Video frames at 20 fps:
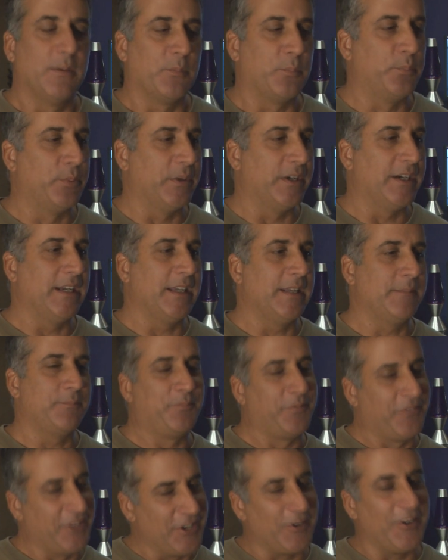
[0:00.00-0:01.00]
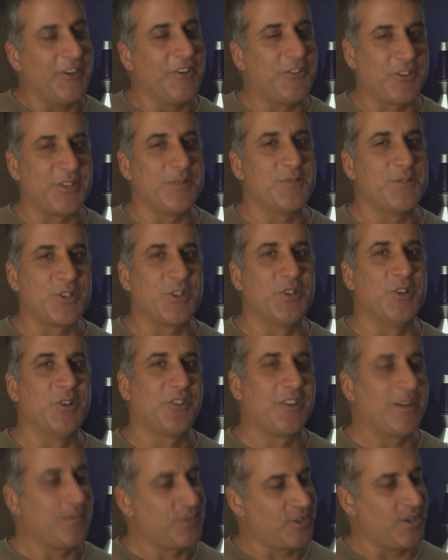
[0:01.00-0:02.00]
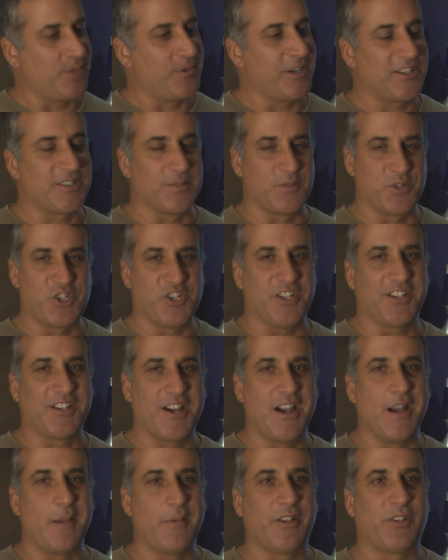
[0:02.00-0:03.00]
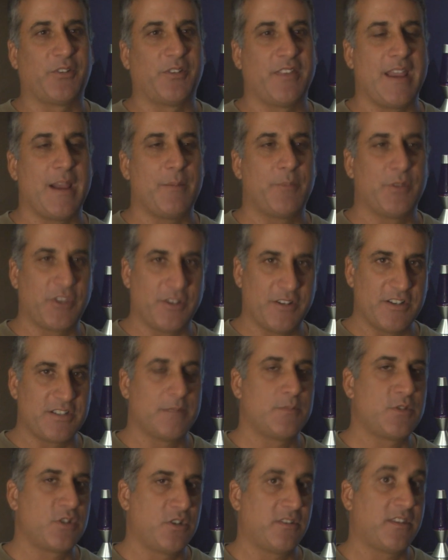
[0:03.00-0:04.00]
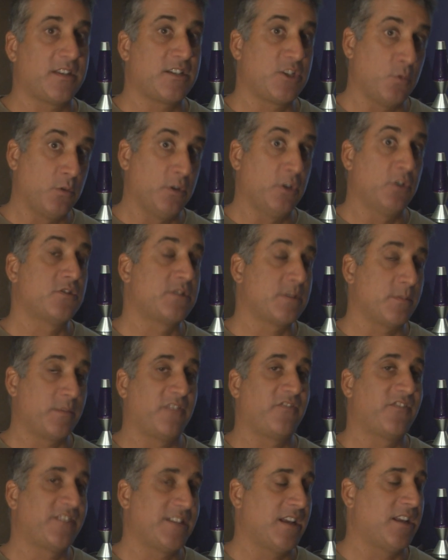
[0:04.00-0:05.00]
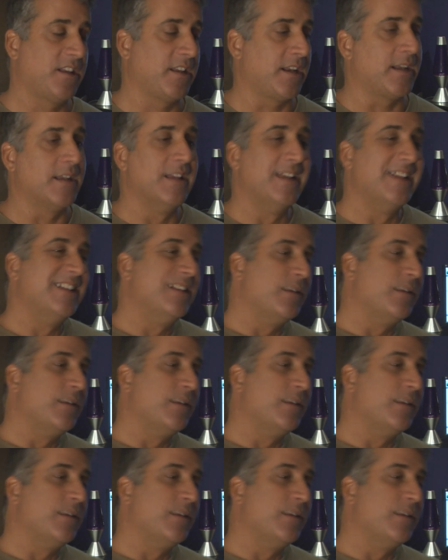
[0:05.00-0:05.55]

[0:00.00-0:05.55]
But there is some truth, and I'm sure I'm going to get some shit comments for that, but there is some truth that you will lose some of the fidelity.